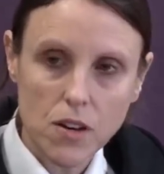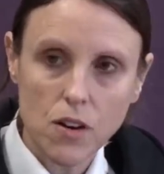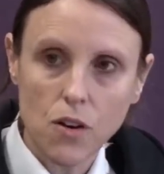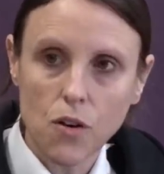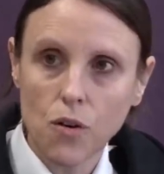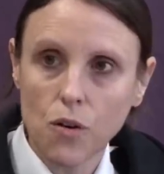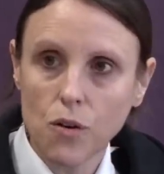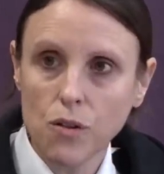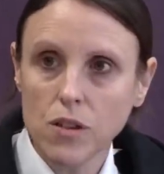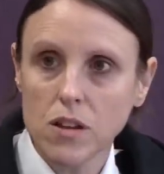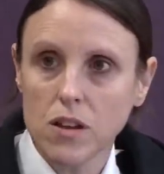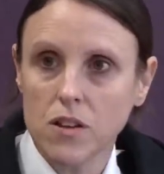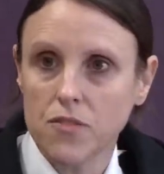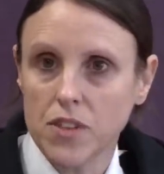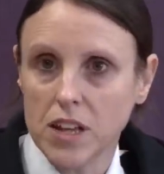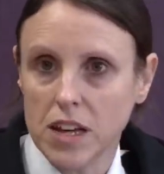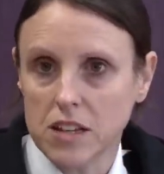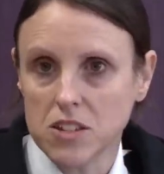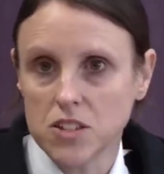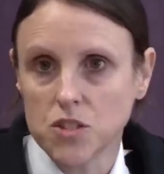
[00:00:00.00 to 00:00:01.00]
All of
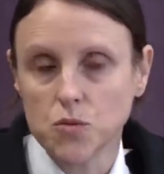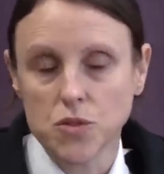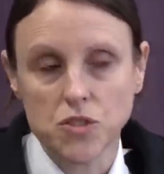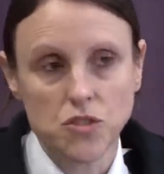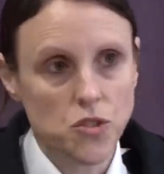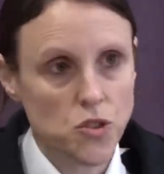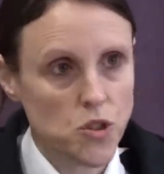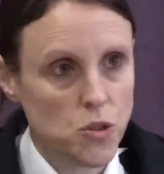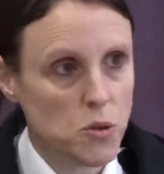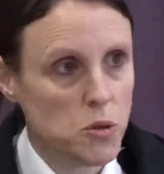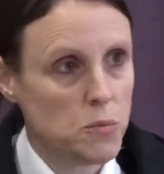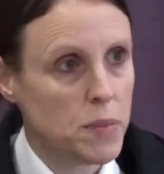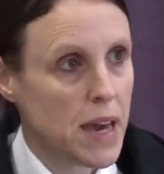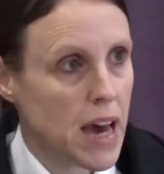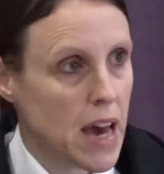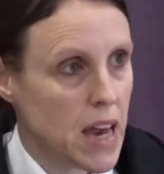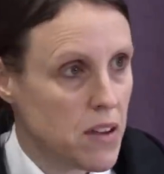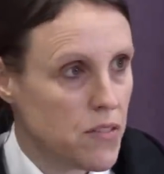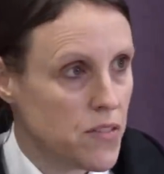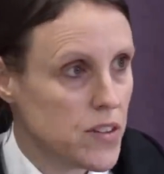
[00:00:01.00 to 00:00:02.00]
this was normal
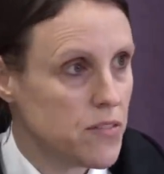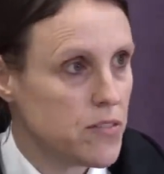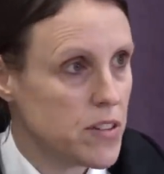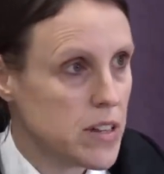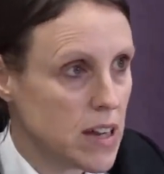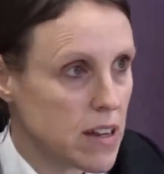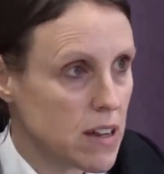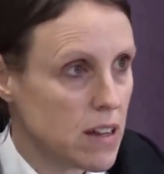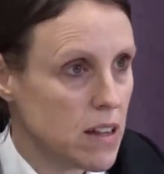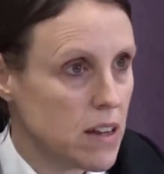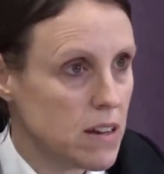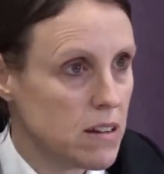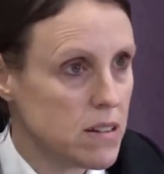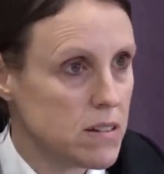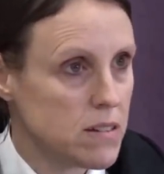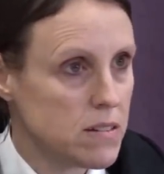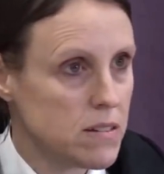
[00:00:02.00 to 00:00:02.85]
behaviour for Nicola.